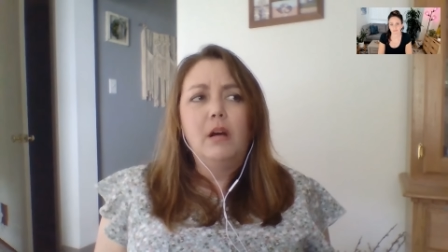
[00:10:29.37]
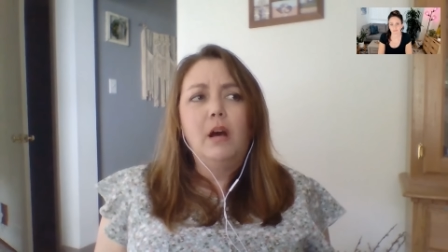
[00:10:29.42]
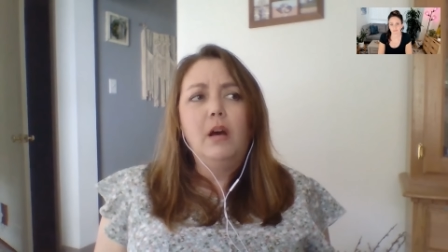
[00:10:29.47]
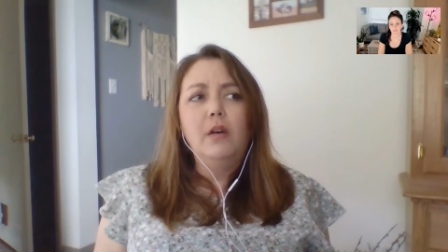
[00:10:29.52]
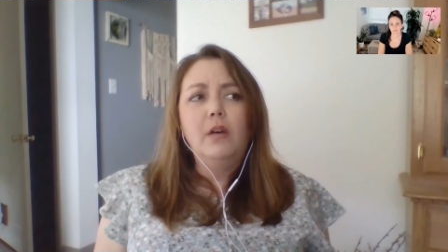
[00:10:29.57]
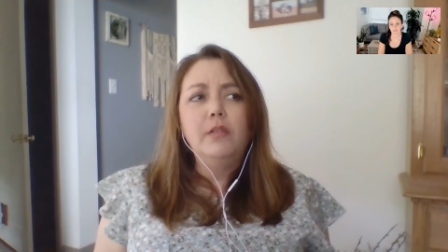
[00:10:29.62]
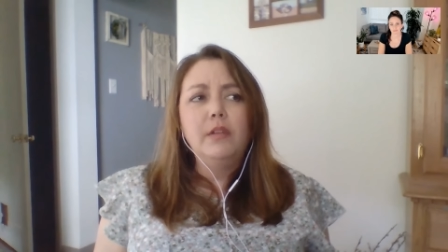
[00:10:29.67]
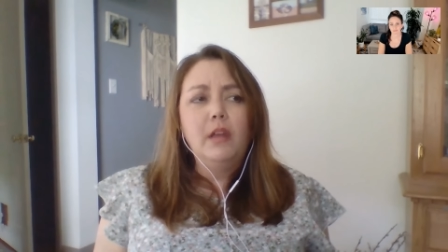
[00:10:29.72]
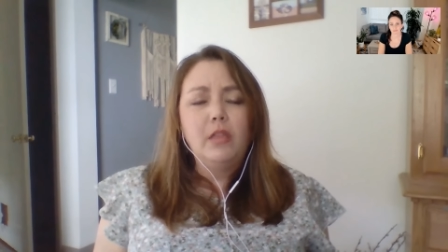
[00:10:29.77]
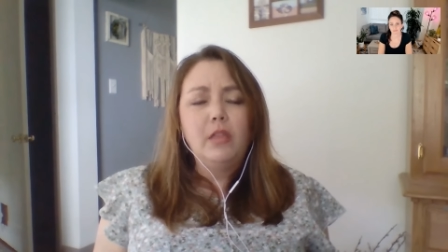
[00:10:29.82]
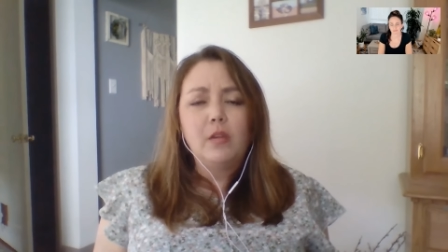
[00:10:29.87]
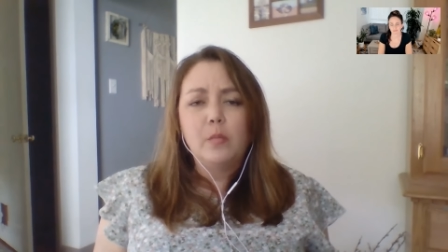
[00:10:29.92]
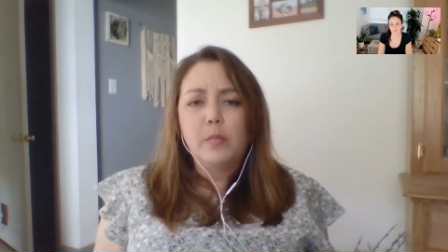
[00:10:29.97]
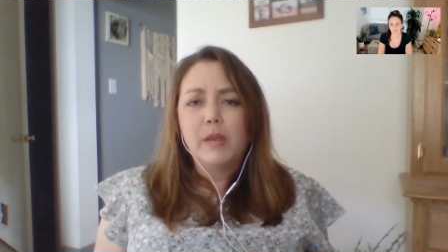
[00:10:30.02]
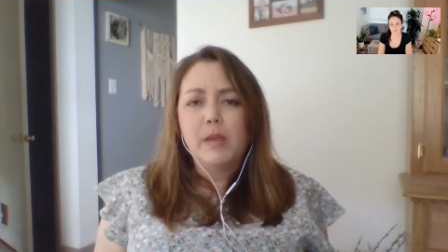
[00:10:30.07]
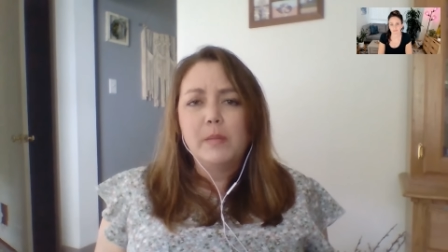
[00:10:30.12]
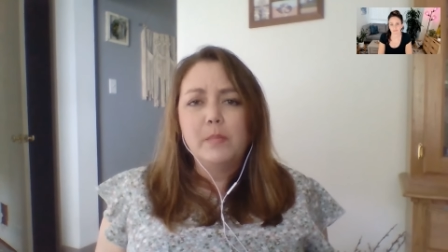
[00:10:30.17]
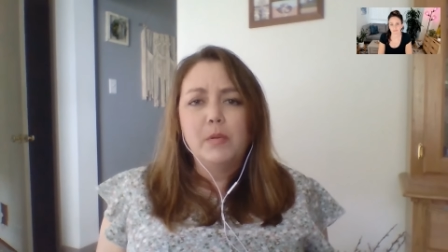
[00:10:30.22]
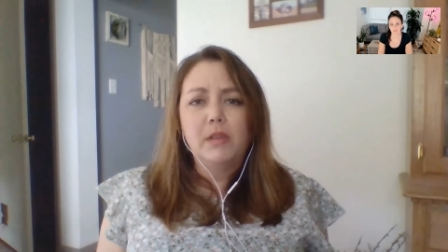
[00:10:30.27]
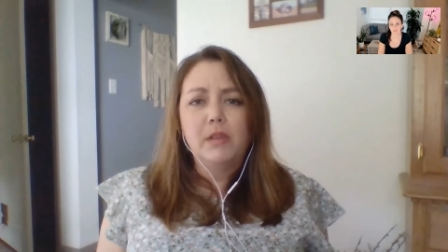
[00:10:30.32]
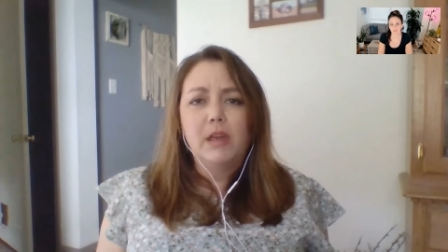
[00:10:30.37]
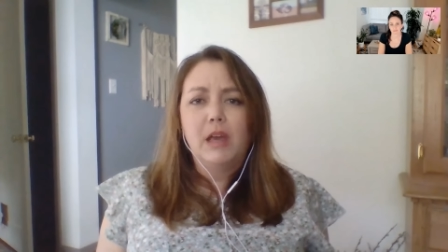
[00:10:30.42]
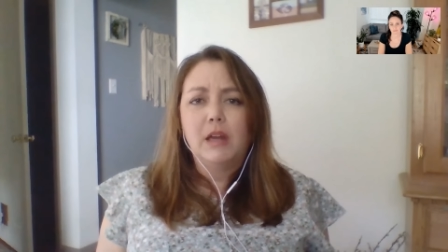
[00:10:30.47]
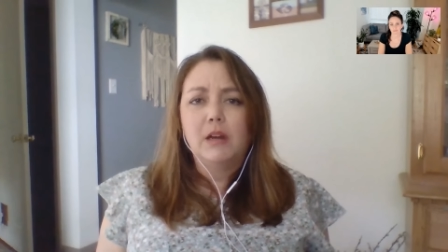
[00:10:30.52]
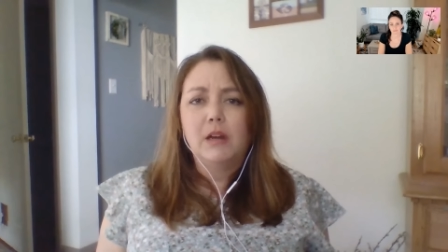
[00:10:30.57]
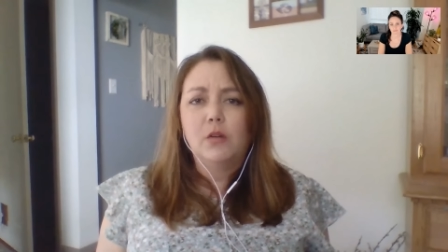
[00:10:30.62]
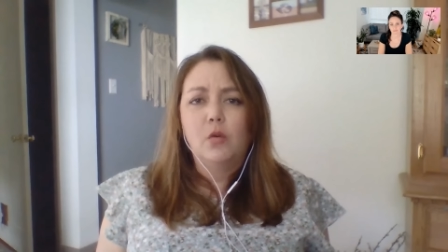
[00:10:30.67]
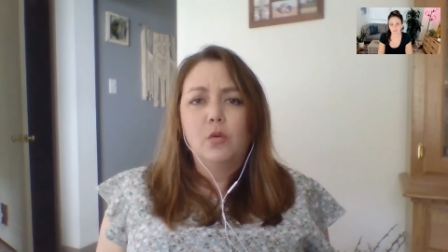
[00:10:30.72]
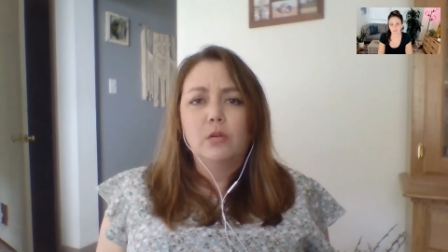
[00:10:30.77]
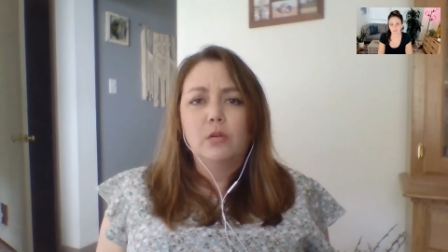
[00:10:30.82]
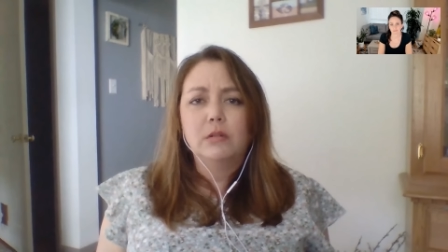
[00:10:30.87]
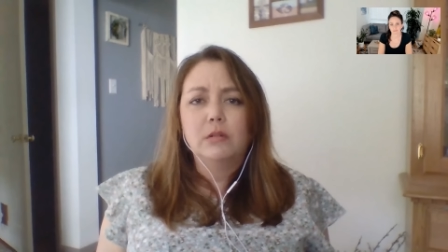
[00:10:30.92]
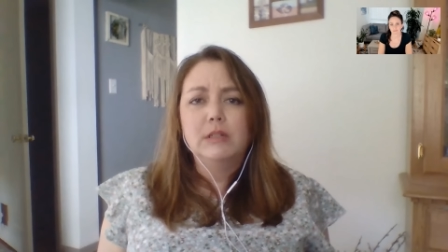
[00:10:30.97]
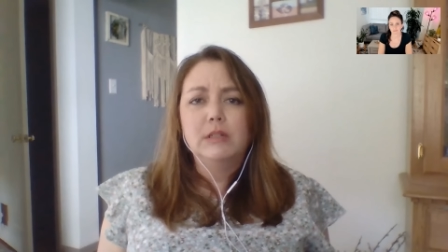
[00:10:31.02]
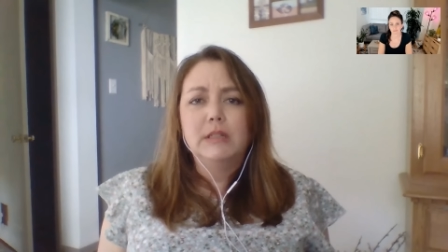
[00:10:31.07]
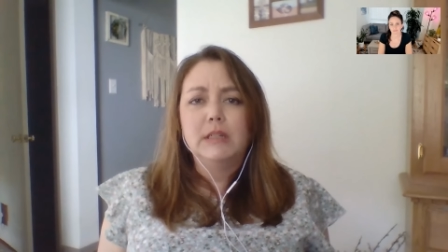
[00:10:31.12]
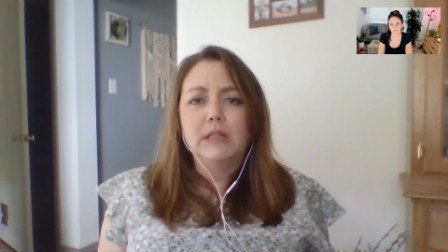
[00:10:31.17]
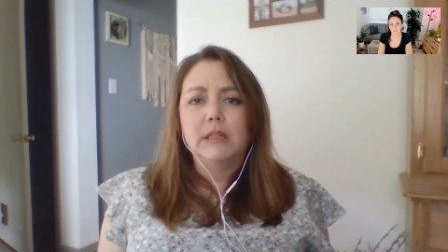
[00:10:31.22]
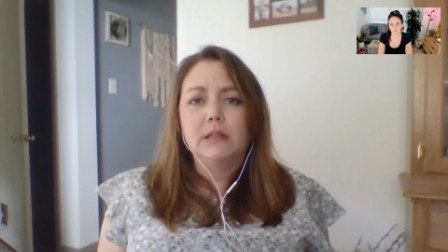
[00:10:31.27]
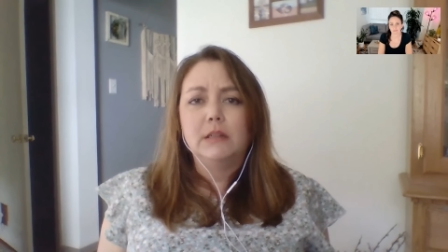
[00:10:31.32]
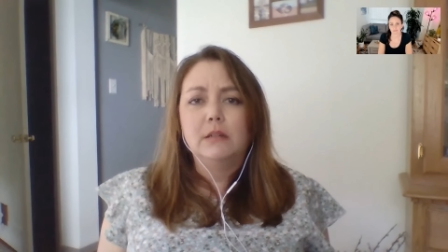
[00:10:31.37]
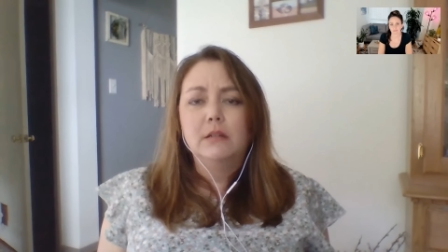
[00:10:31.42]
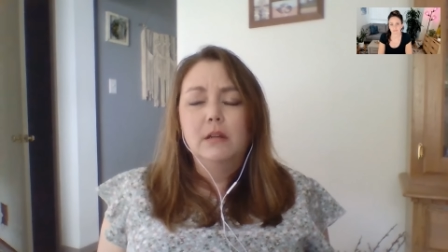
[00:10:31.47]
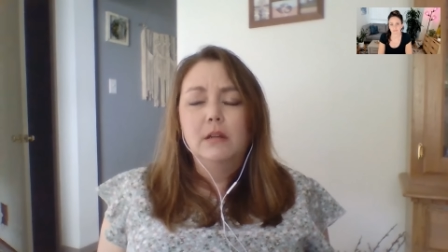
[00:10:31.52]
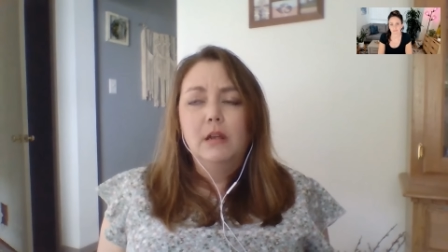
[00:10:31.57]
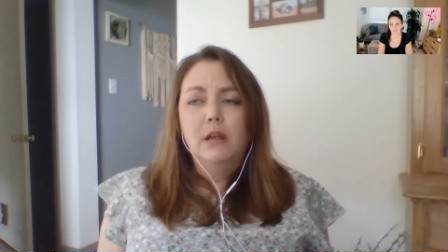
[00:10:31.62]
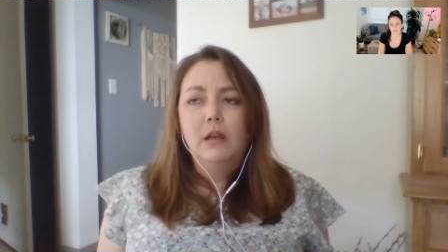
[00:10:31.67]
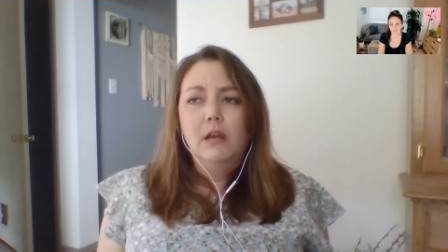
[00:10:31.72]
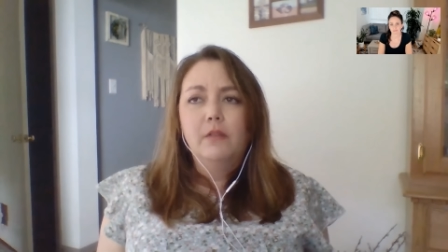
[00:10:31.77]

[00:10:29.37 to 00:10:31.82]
all the other people that had a quarantine